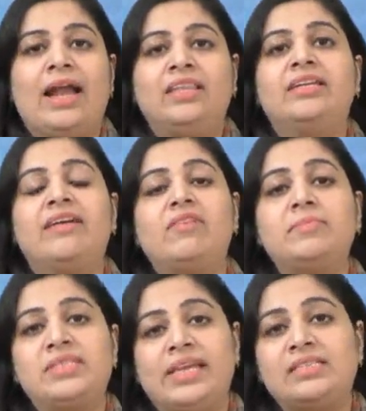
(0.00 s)
and the
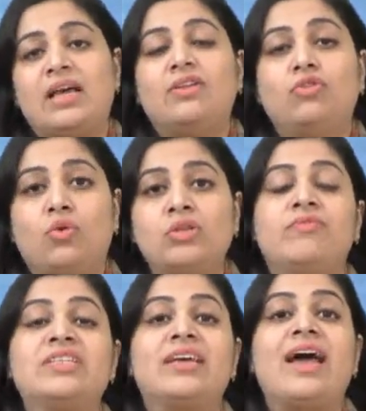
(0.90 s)
developed states are those
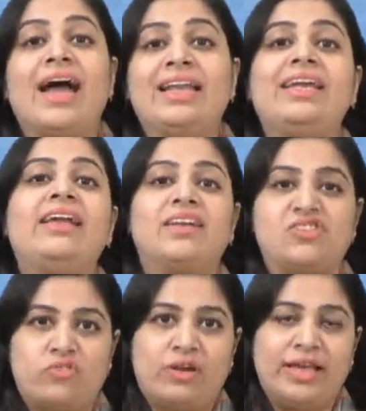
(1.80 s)
which are highly
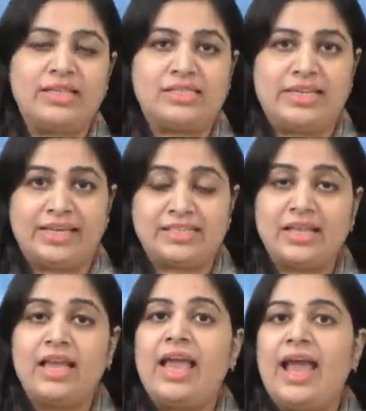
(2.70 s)
industrialized
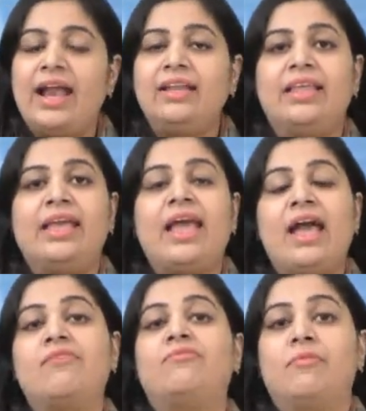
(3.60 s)
states and they
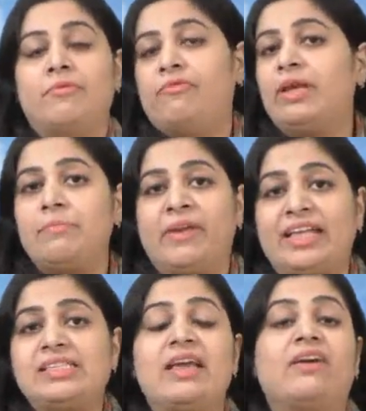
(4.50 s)
have we
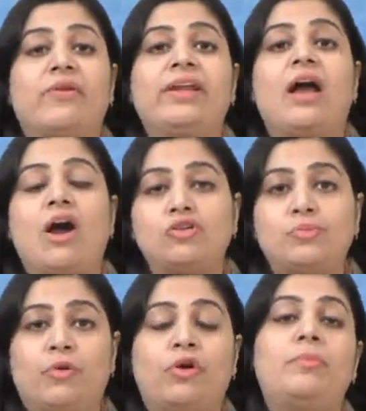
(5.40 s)
can say a great
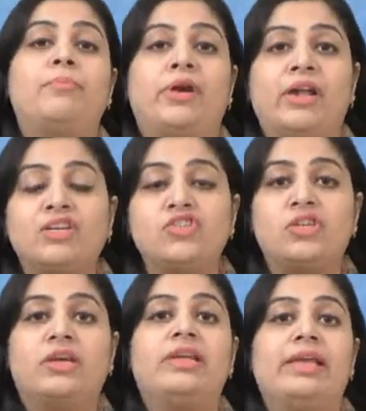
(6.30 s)
output
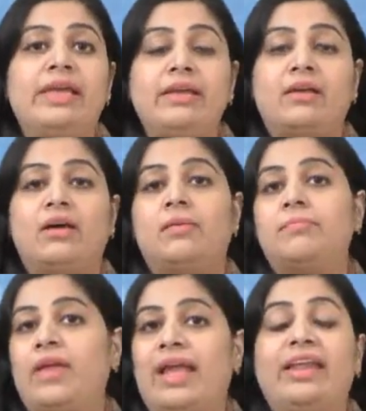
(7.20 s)
production
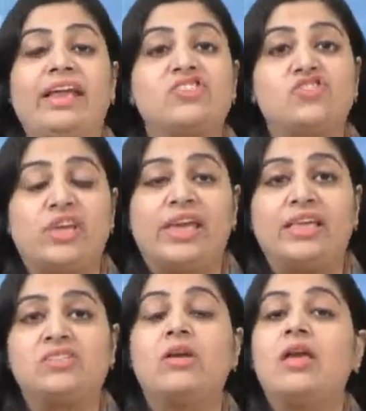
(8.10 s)
income and
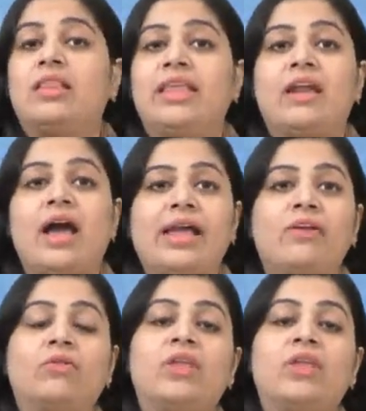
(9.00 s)
exchange they are high